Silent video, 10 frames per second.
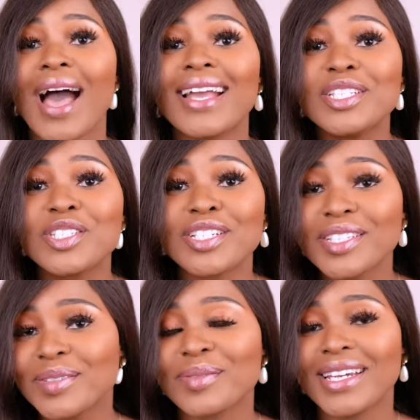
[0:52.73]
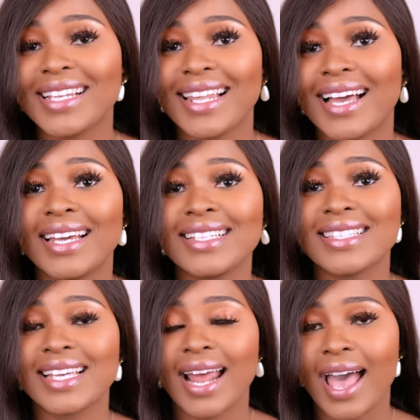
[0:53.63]
I just
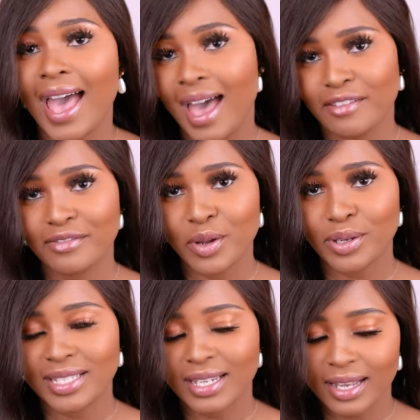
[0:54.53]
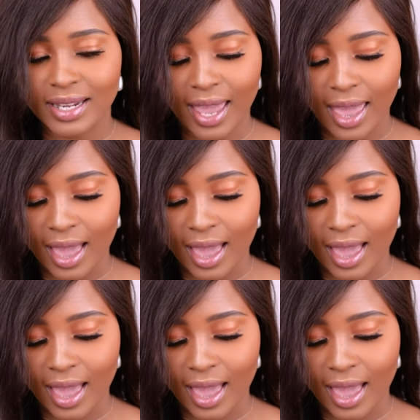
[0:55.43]
realized that I have not done